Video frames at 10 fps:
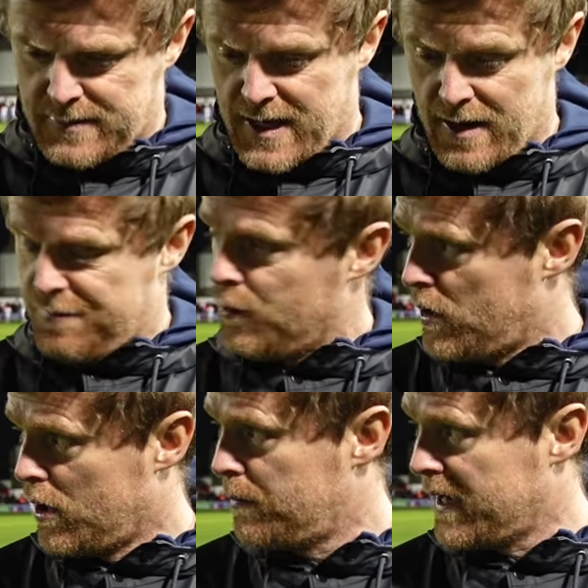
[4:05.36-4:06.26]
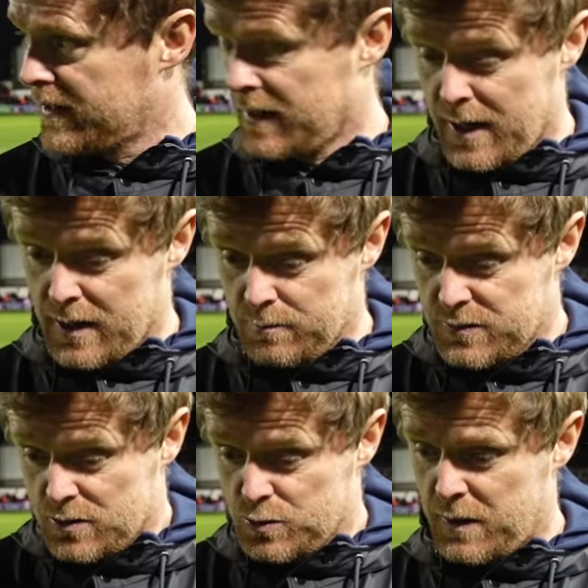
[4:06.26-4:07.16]
get a foothold back in the game,
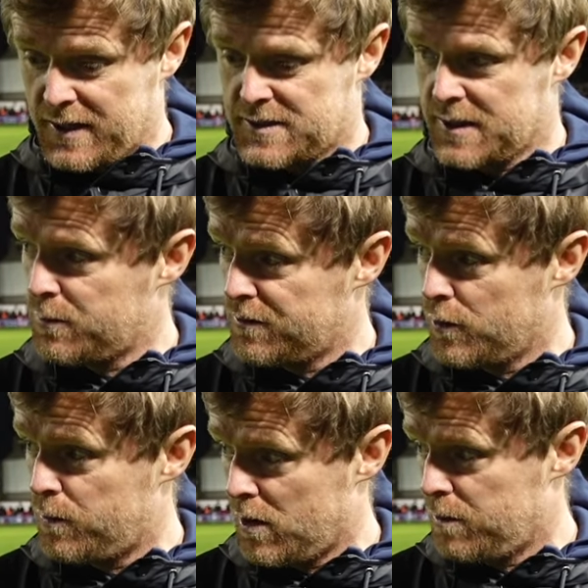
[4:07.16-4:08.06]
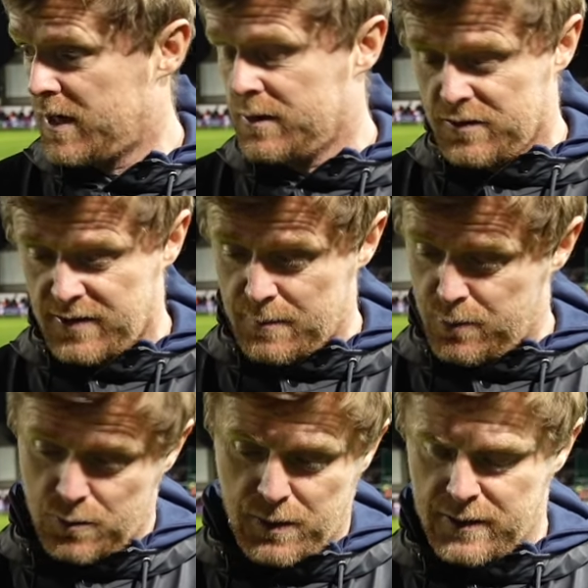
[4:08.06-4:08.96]
it's because we played simple football, played with
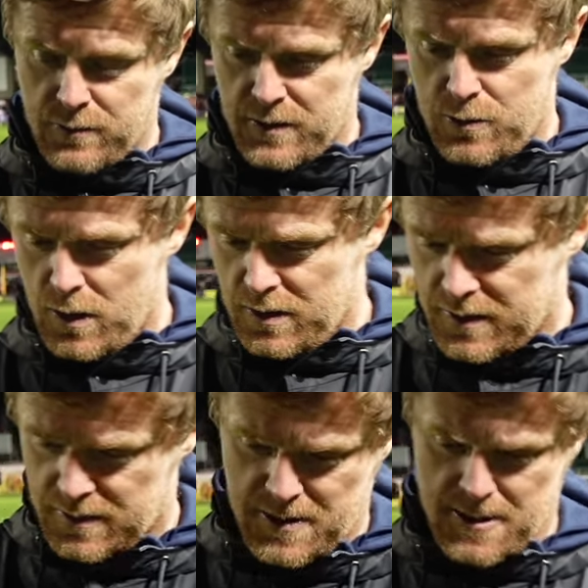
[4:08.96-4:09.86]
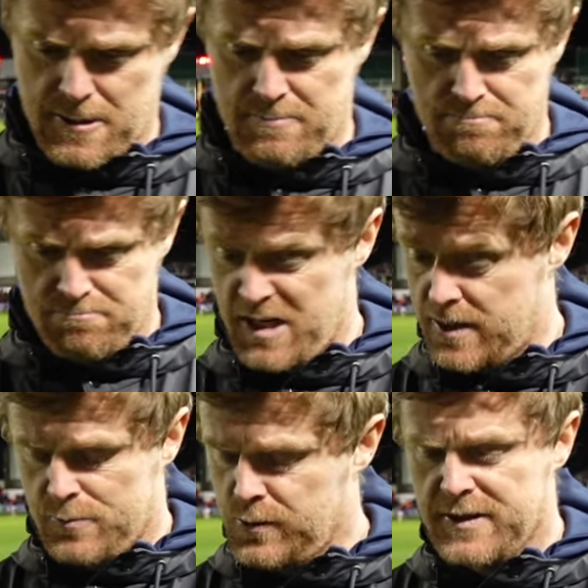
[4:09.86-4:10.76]
tempo and played with the quality.
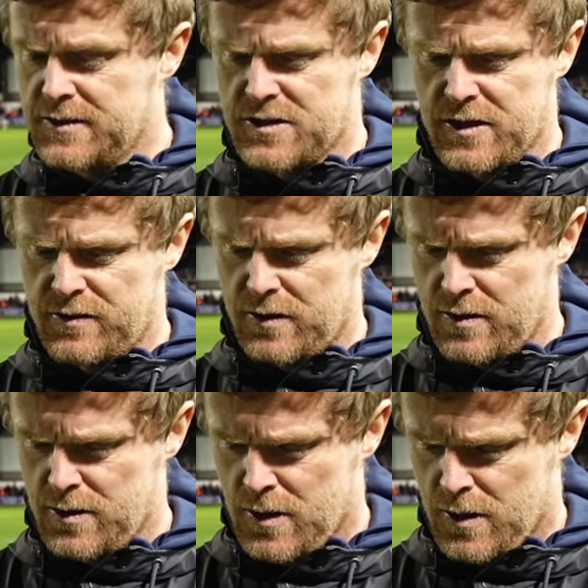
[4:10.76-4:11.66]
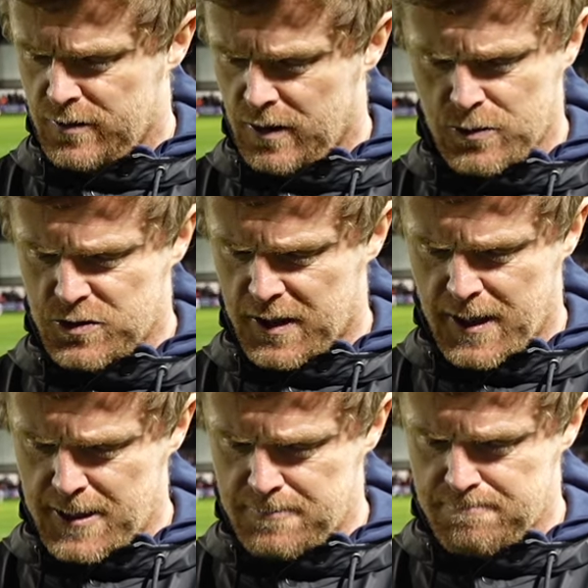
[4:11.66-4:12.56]
We didn't deserve to lose the
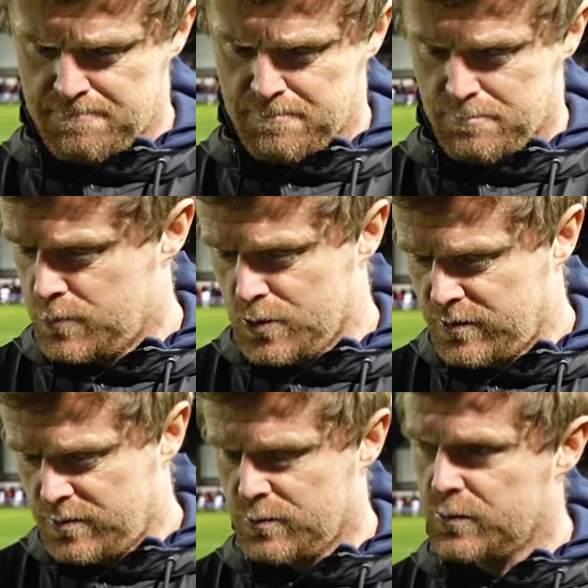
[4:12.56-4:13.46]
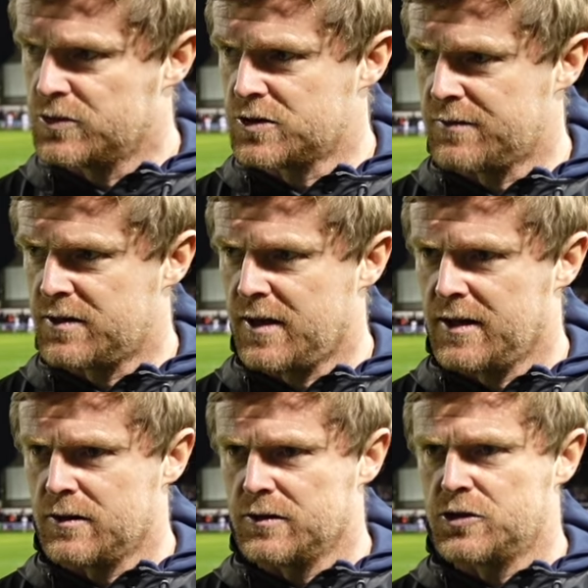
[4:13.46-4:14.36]
game, but we just have to
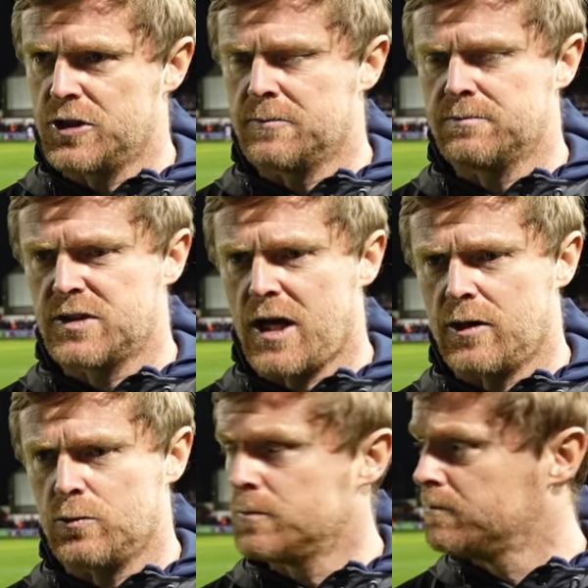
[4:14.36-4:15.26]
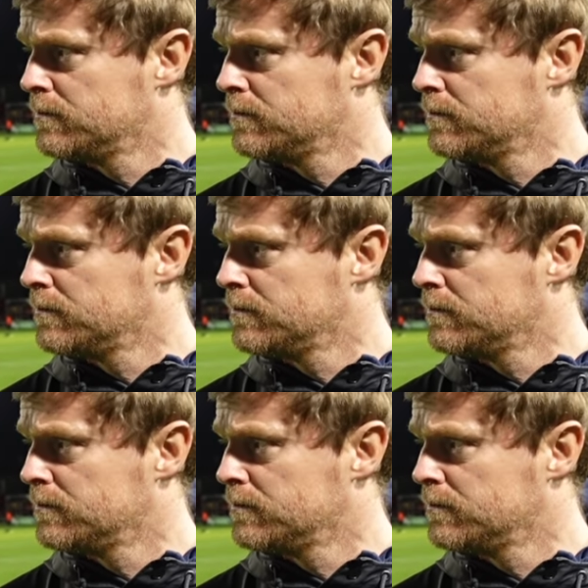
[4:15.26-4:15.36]
take it on the chin. It's a hard one.